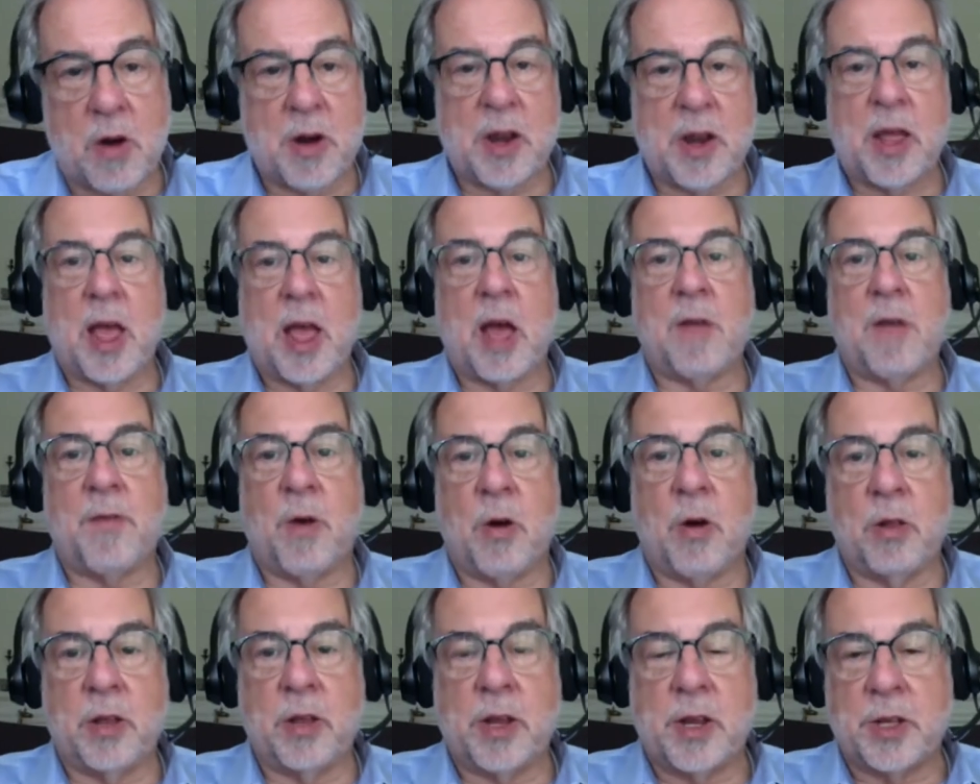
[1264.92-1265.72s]
have
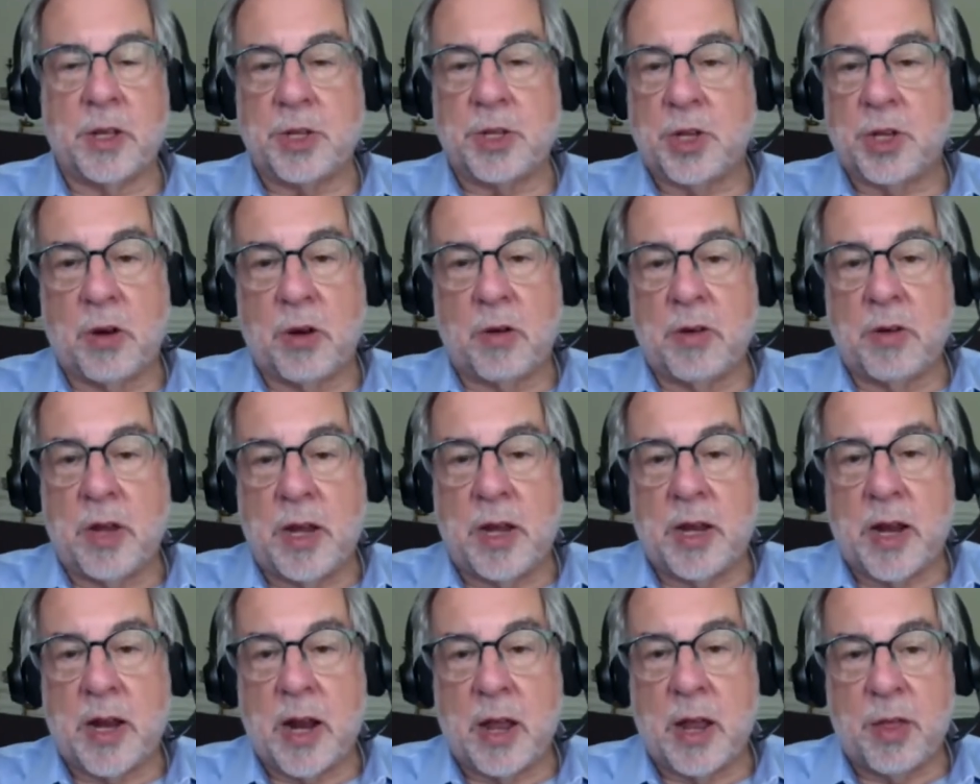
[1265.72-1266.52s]
holiness. You don't
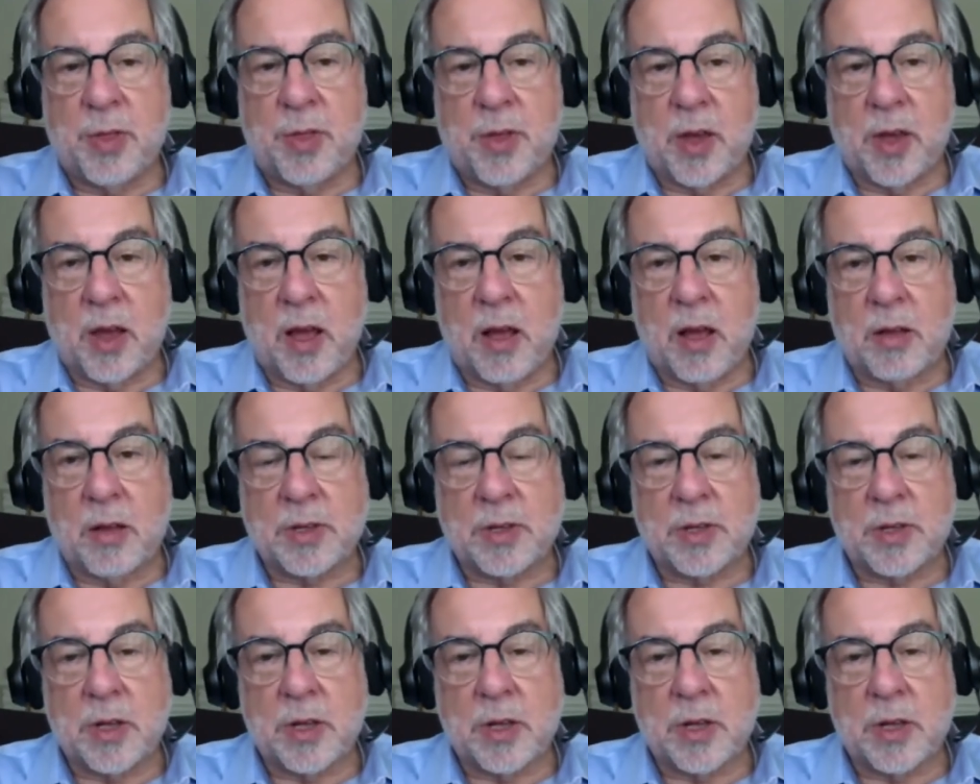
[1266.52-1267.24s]
need anything else.